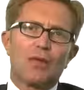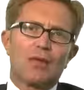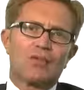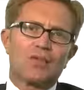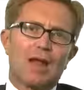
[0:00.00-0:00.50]

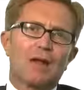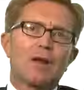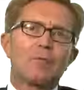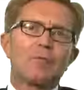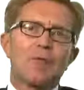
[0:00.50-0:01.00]
we
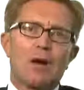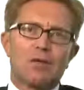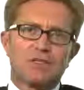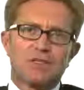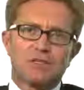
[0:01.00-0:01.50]
sell
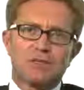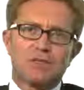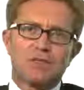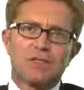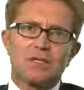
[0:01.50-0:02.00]
our
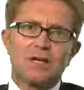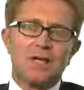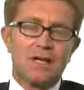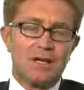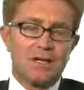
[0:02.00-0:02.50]
systems in
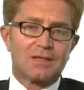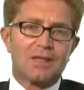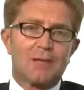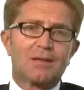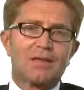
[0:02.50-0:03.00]

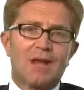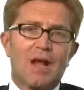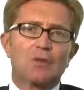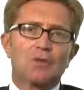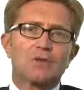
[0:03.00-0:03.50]
70
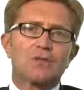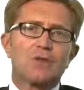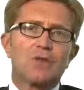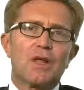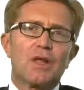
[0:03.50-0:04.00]
countries
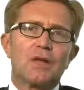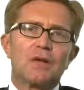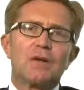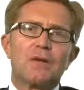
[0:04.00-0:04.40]
today,